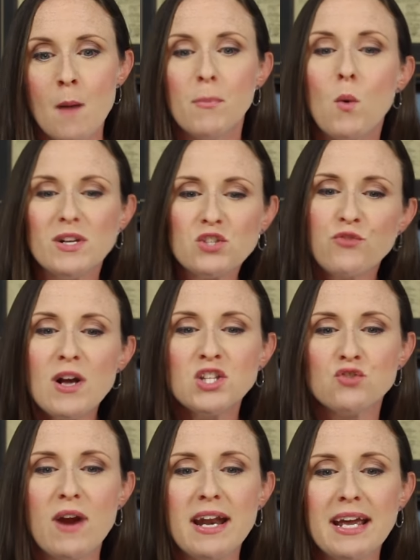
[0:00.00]
But what's
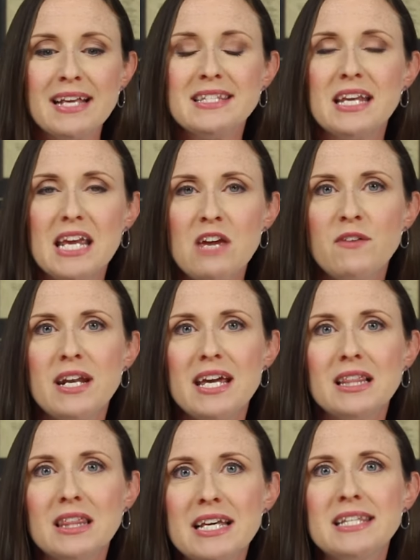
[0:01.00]
frustrating is that even
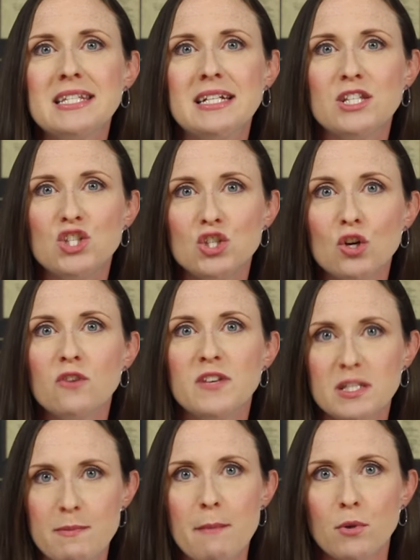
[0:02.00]
enlisted
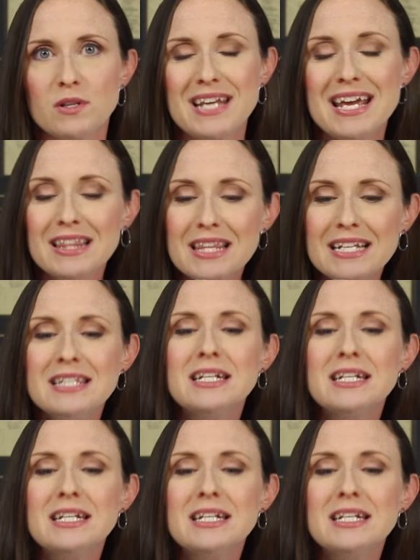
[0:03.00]
service members who